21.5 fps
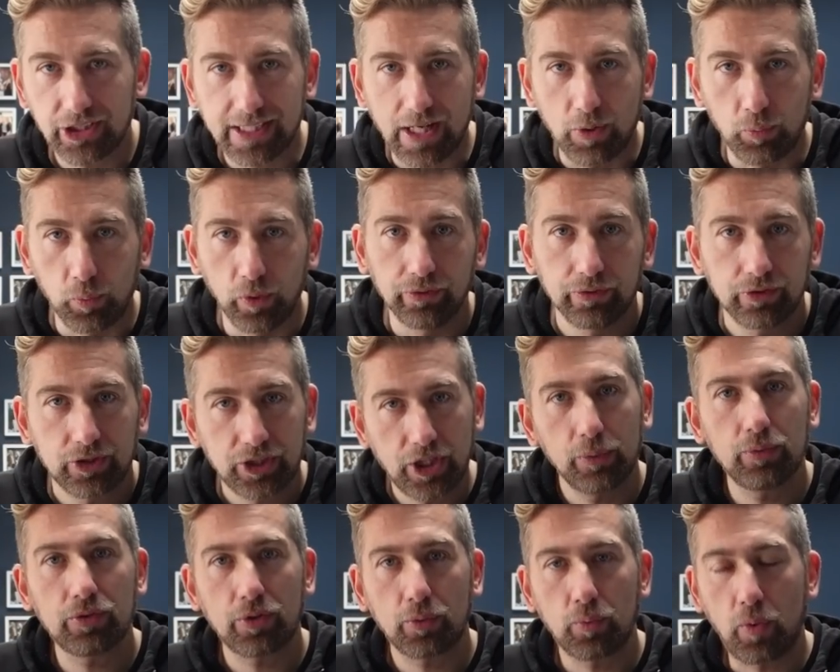just get one
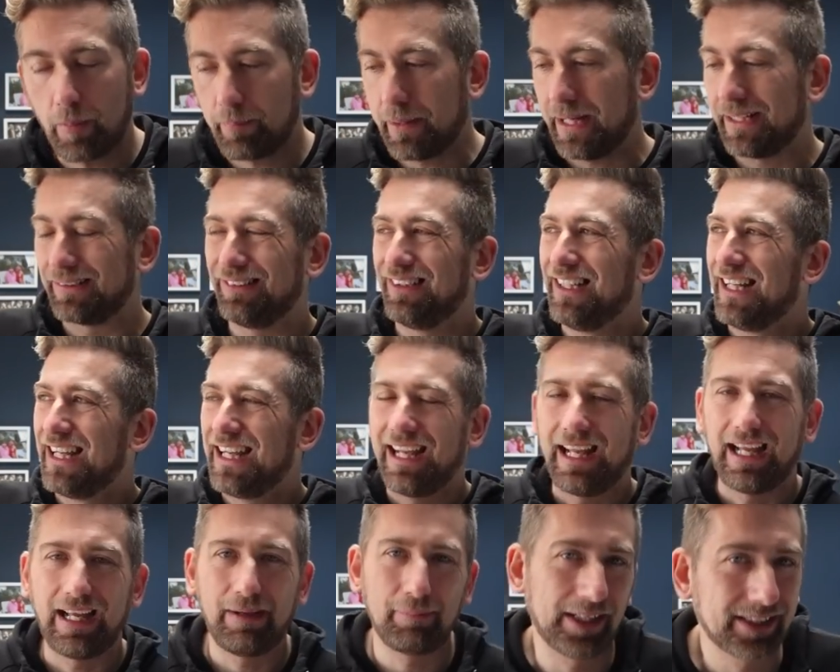two hundred watt panel?
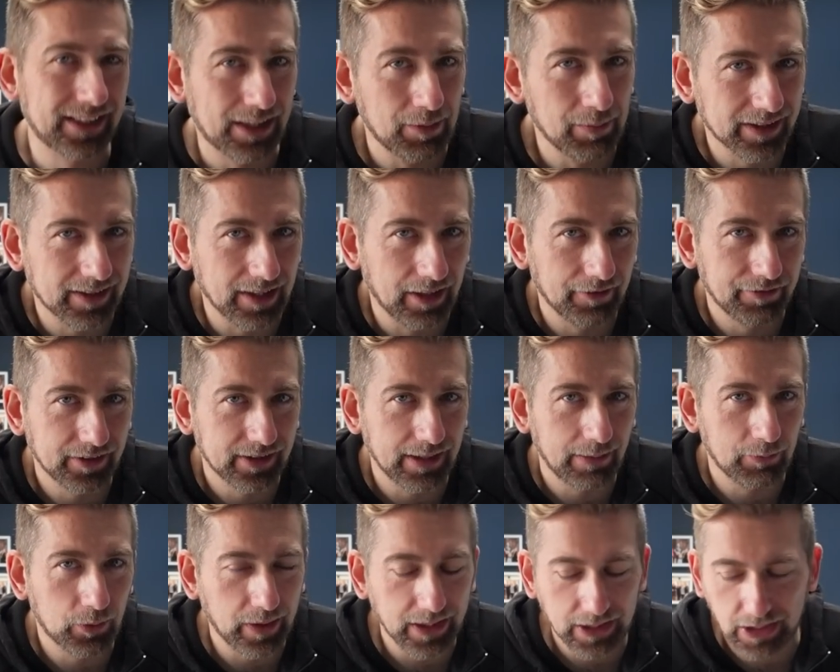I'm asking myself the
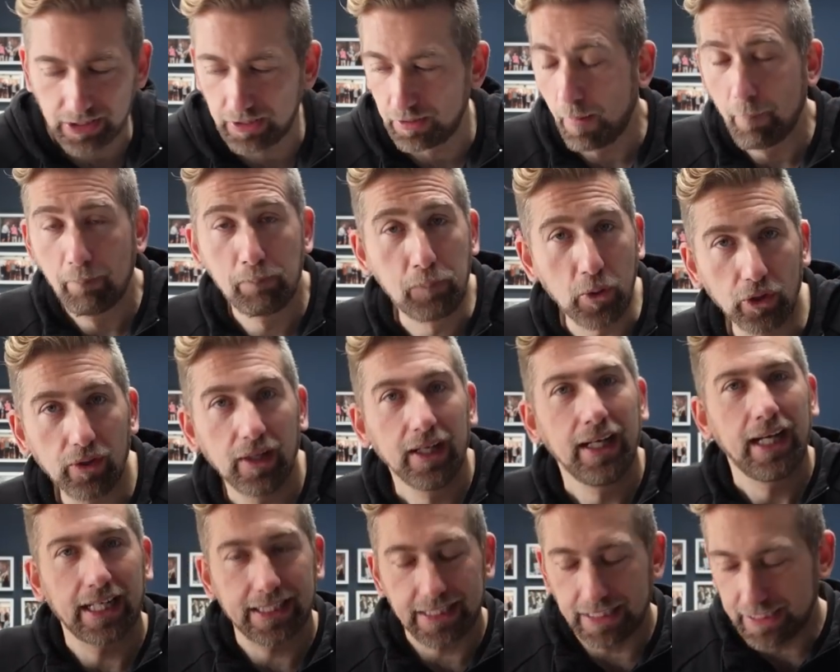same question,
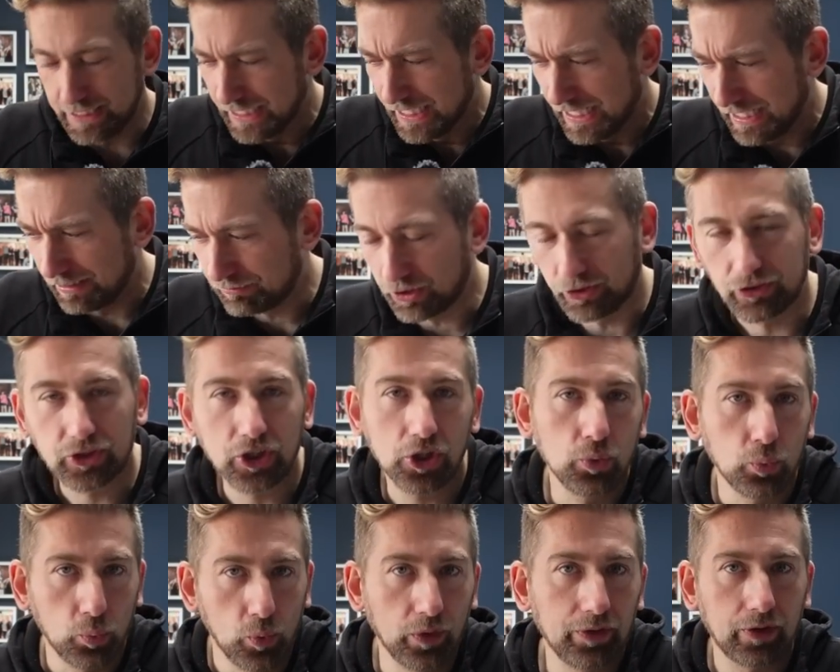but I didn't. I've got
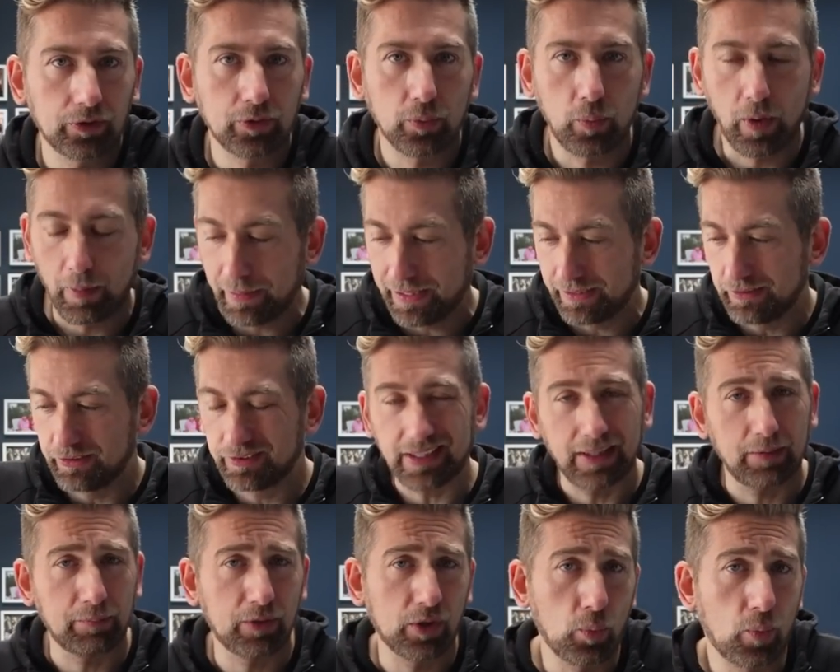two one hundred watt panels
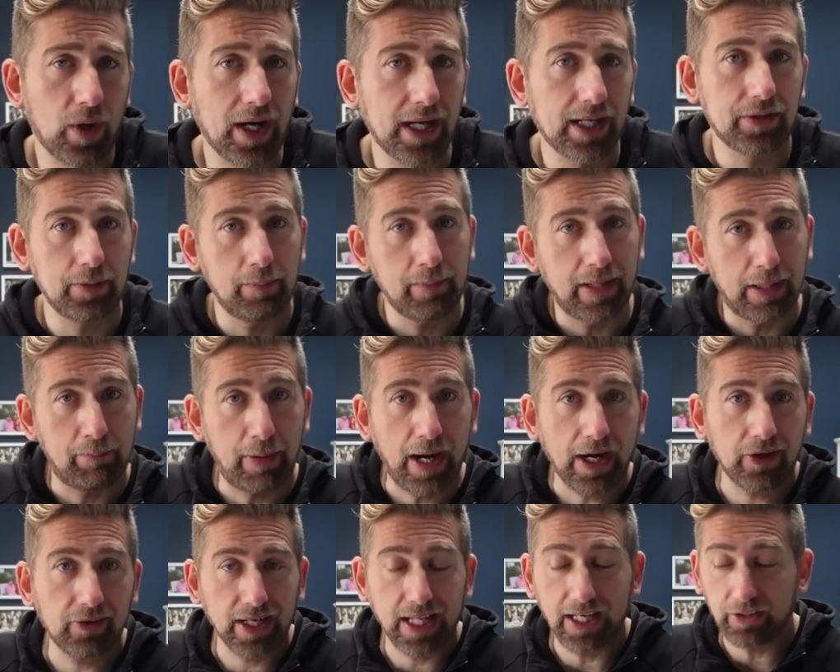and I'm gonna wire them in
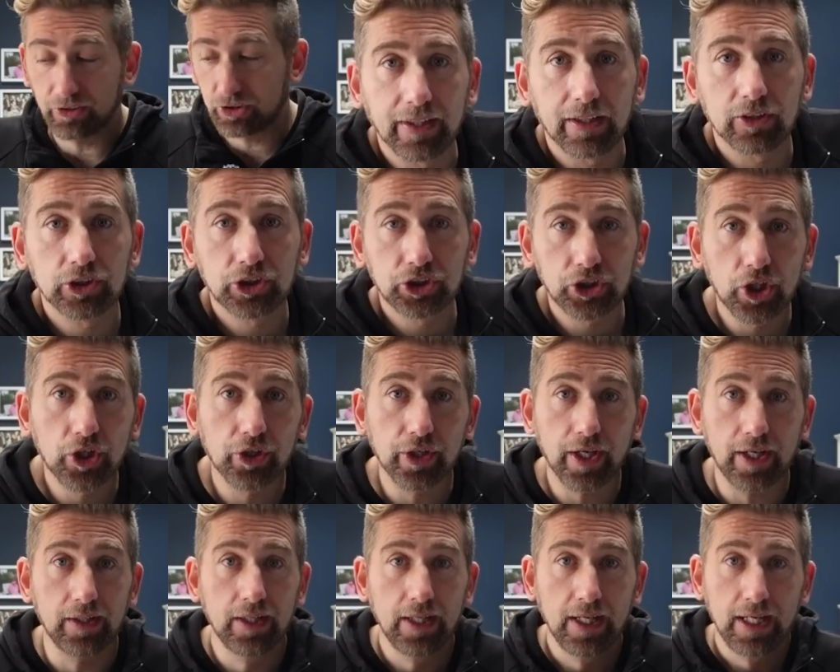parallel and I'll show
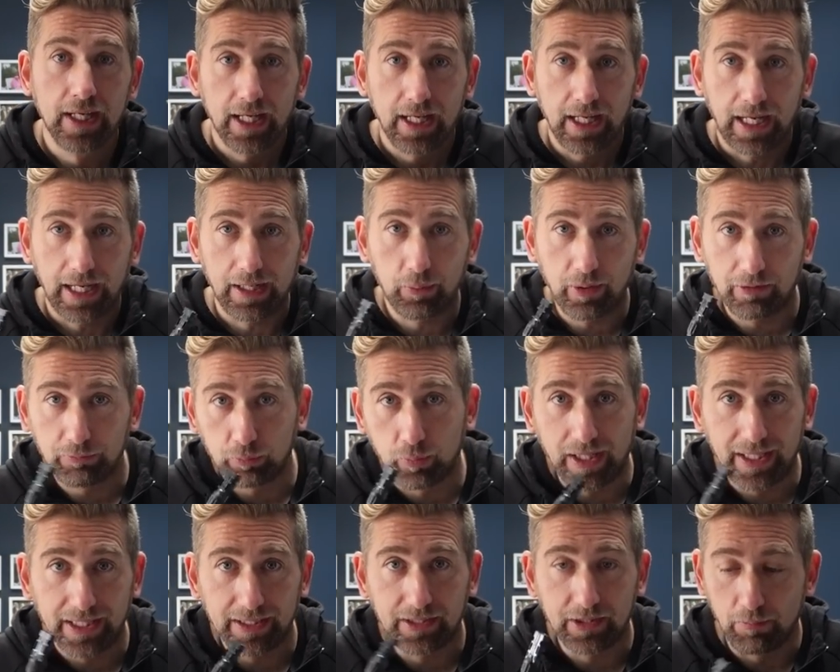you how I've
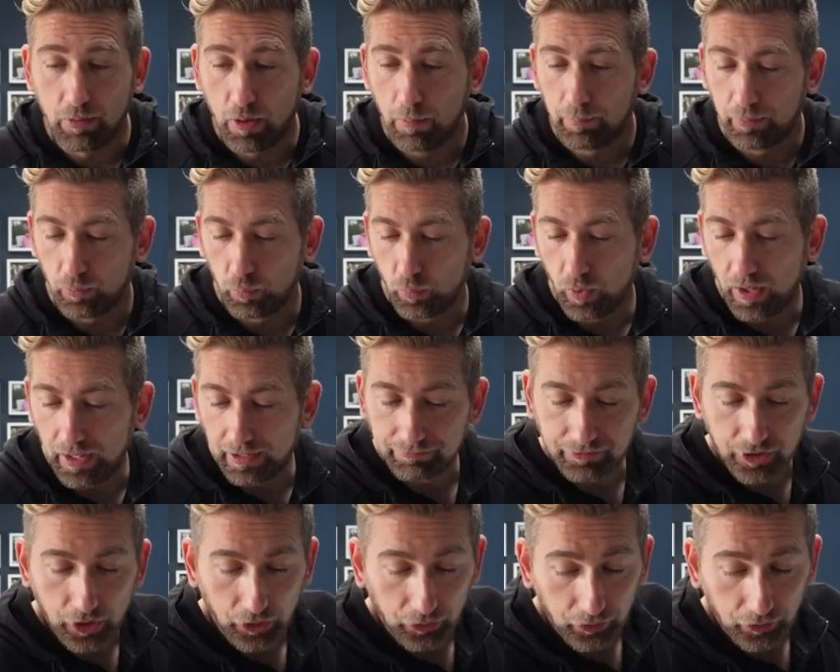wired them up and what I've